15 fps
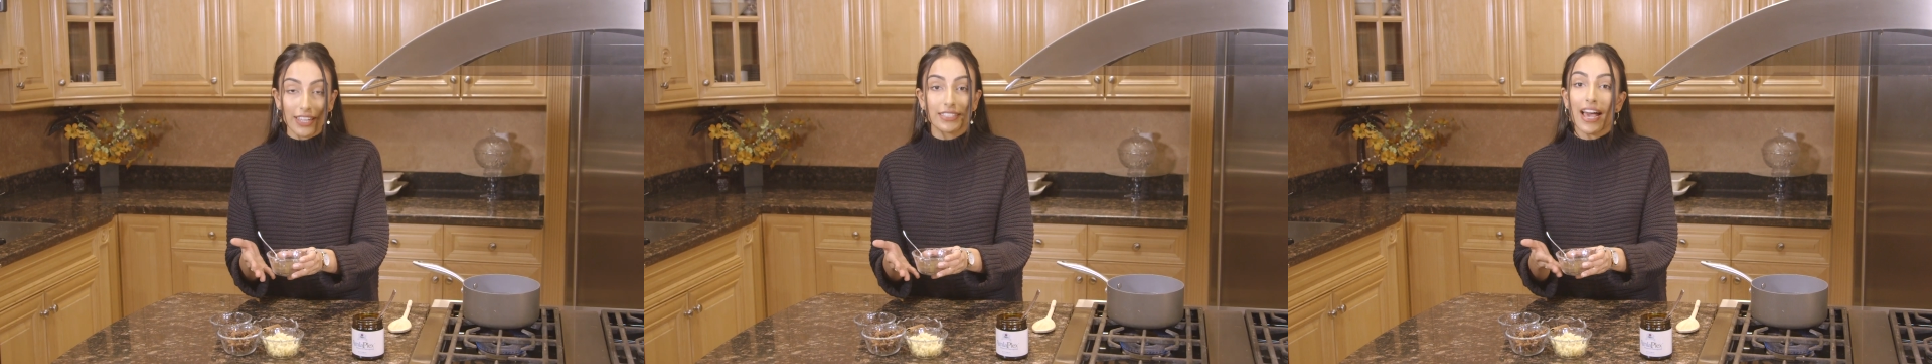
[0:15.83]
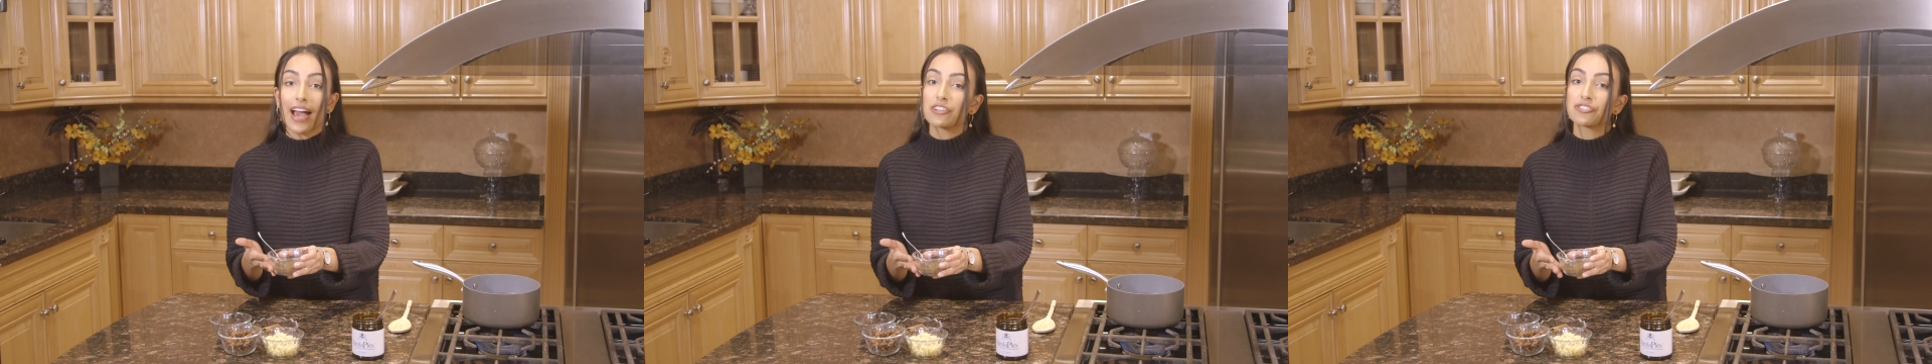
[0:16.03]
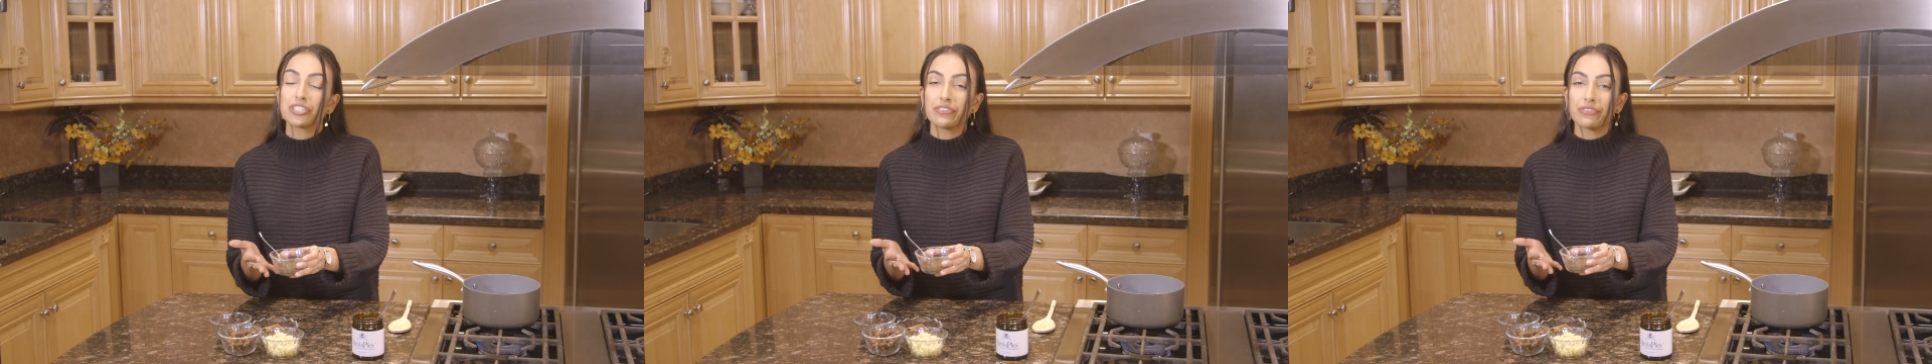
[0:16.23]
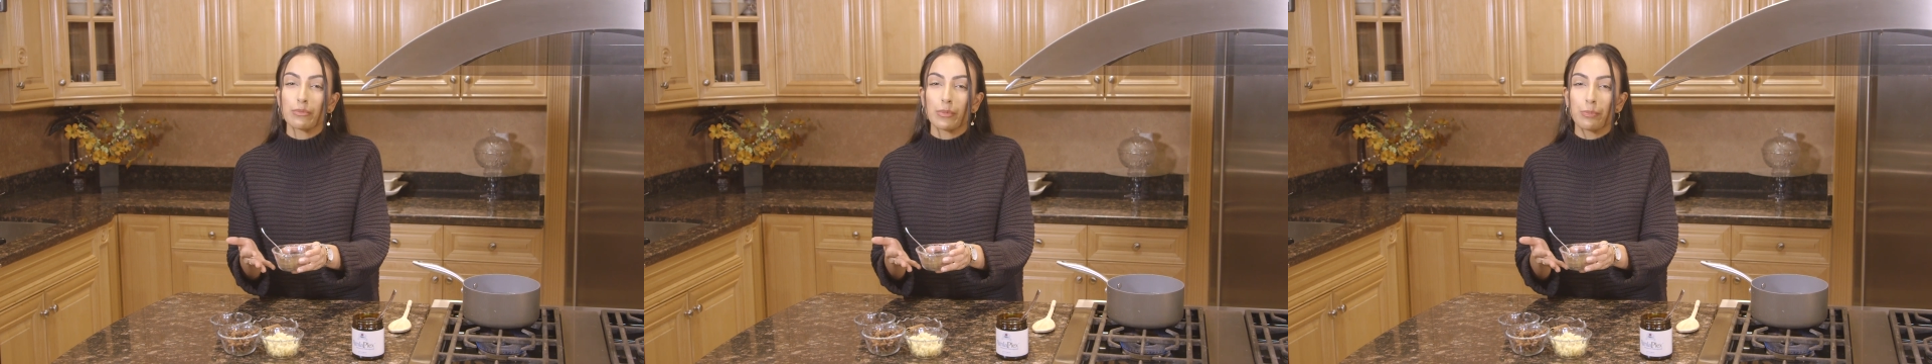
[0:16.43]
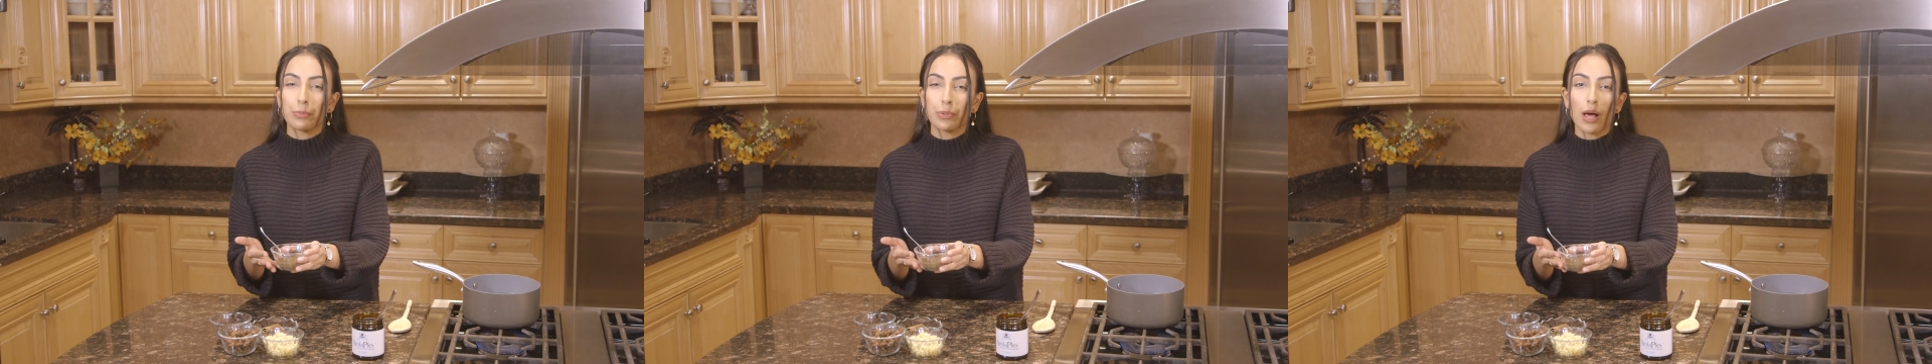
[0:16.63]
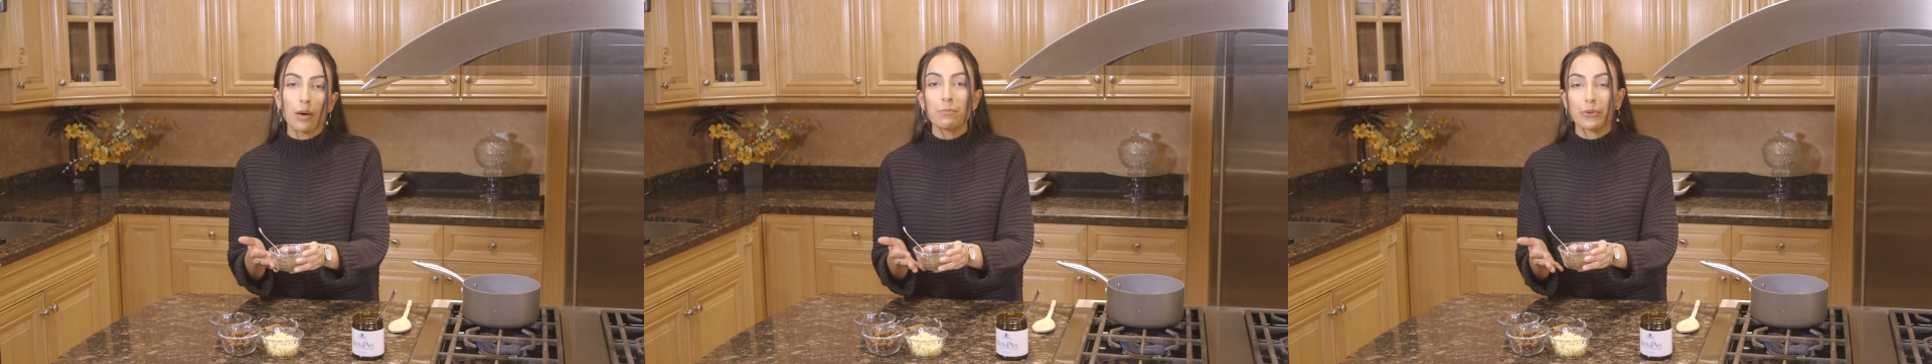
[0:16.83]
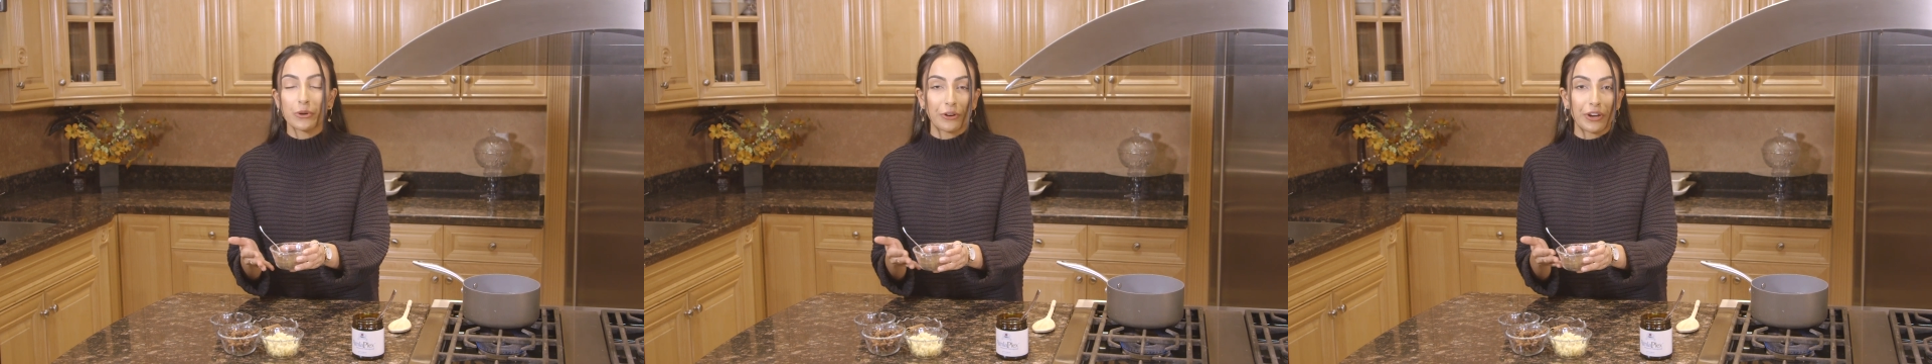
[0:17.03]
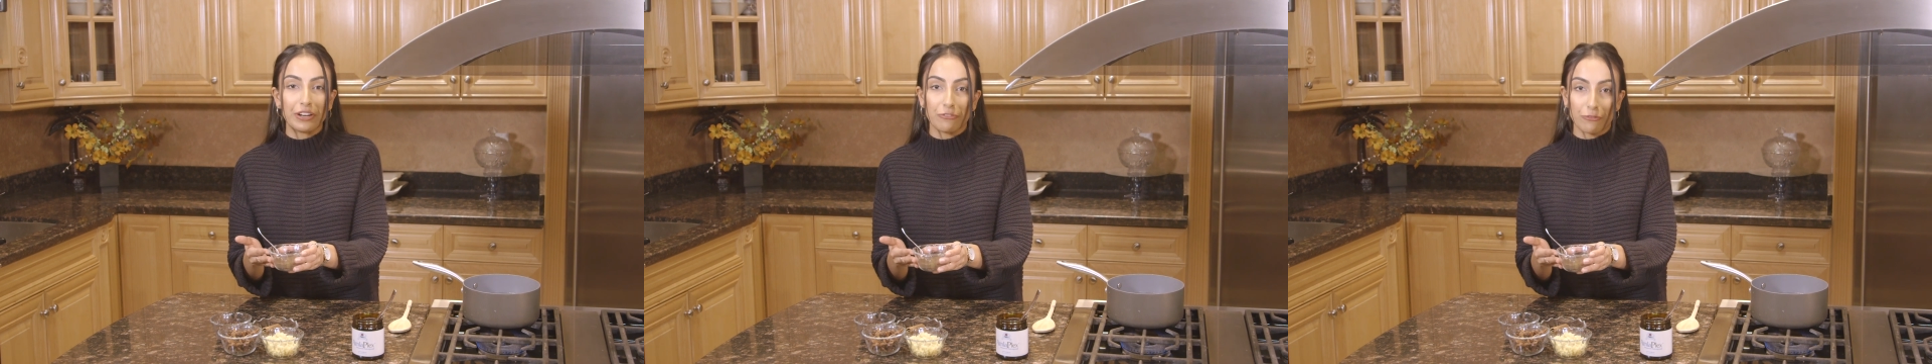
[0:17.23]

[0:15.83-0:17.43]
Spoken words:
it's actually from a plump green